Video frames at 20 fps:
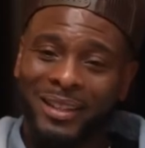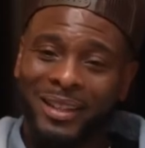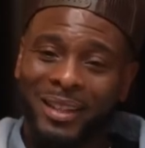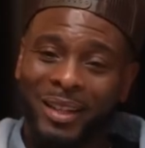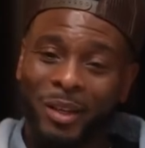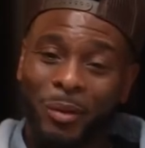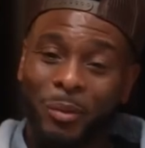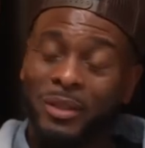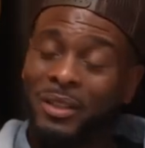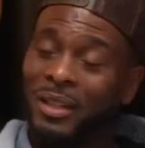
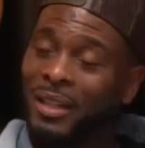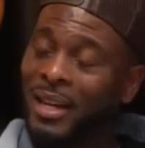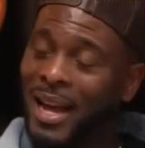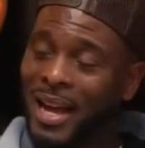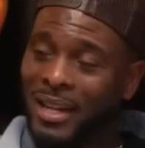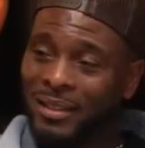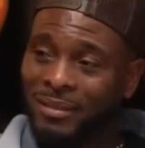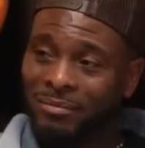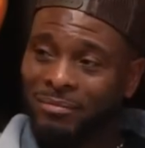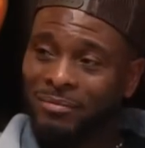it was a
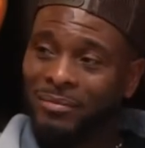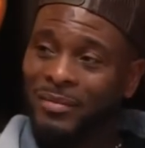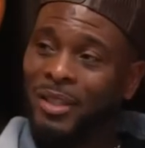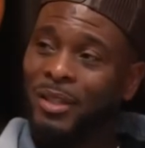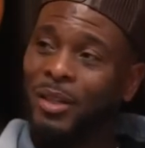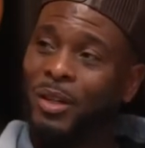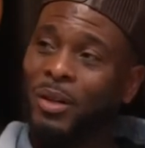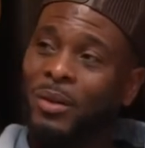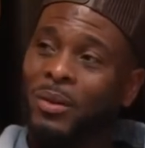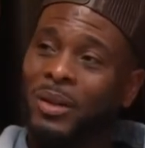lot, it
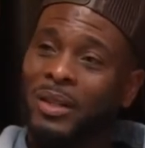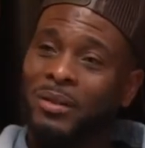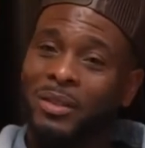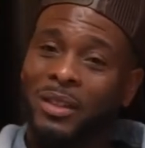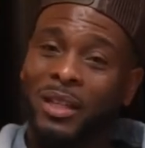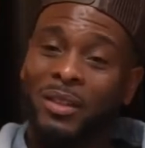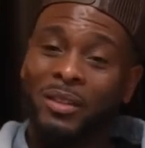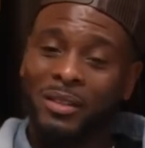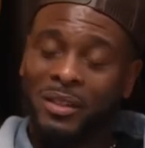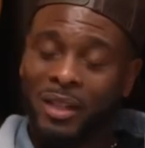was
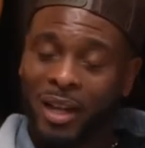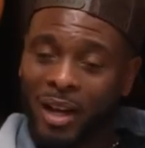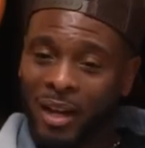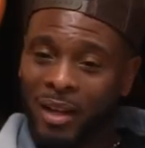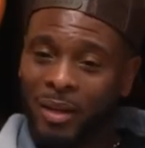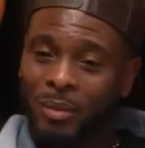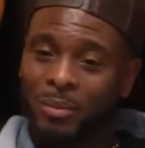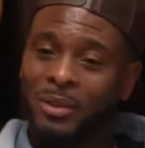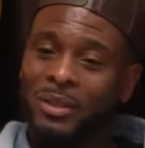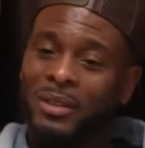other
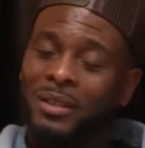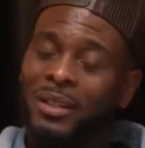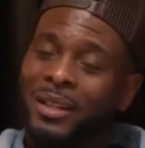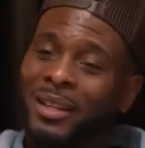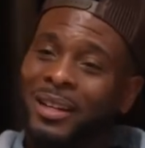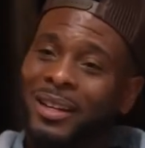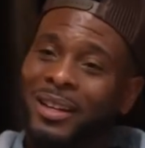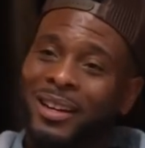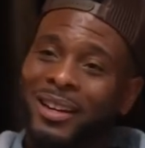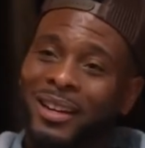times.
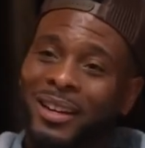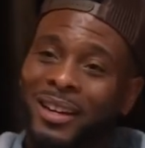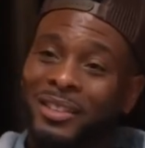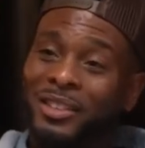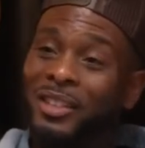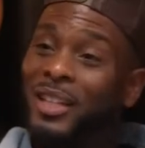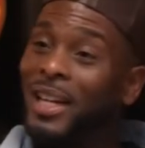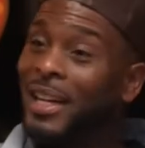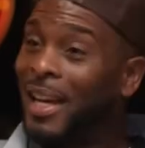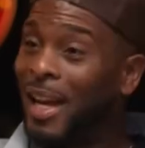
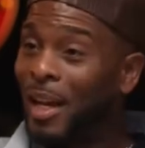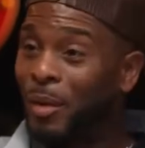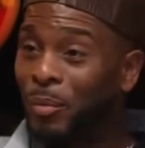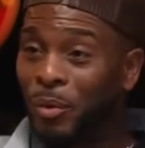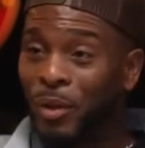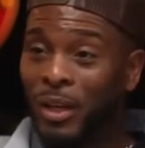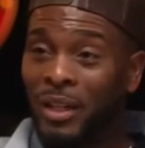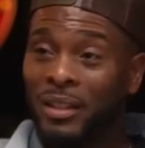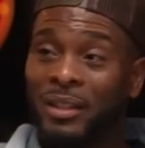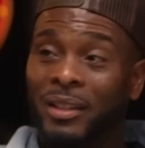She had gotten
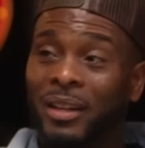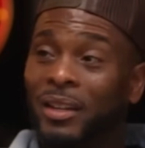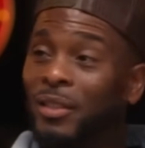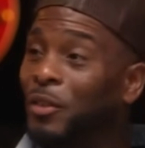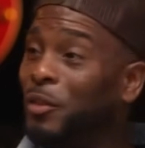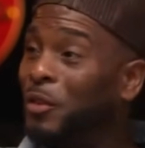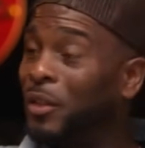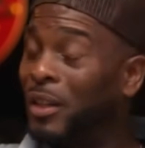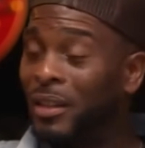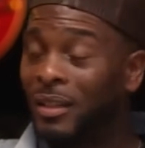pregnant, other
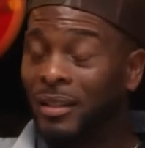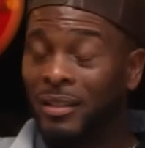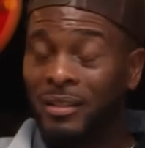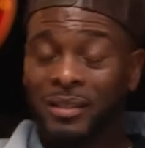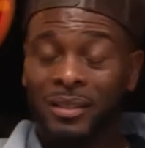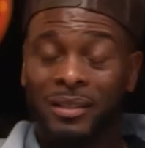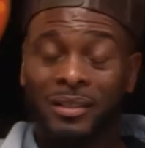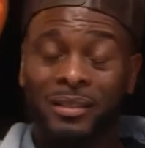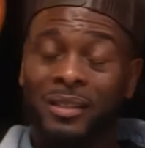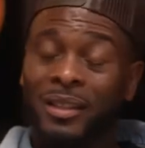
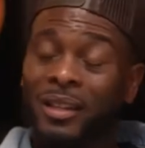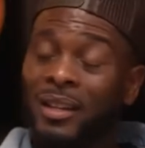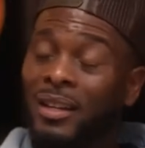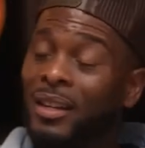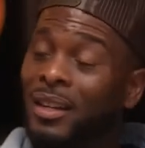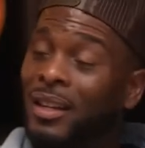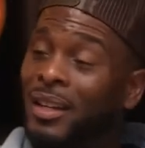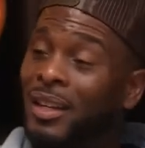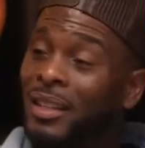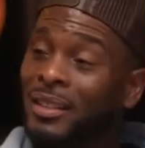things, and
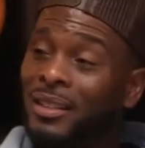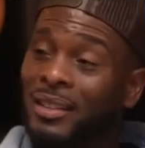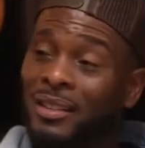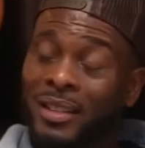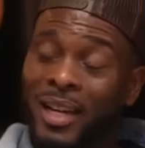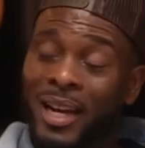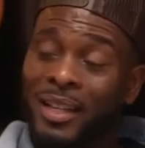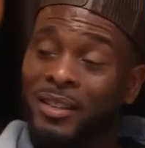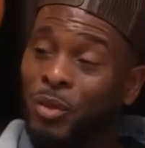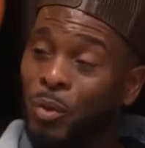it just
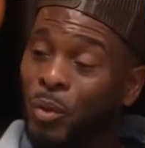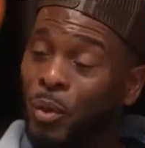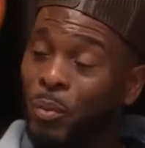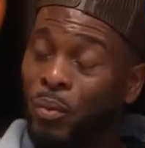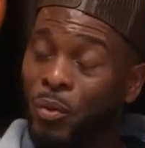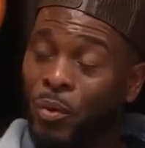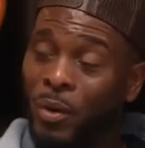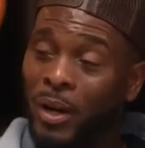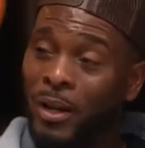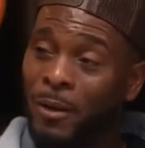got to a
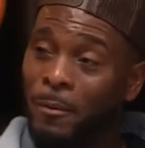point.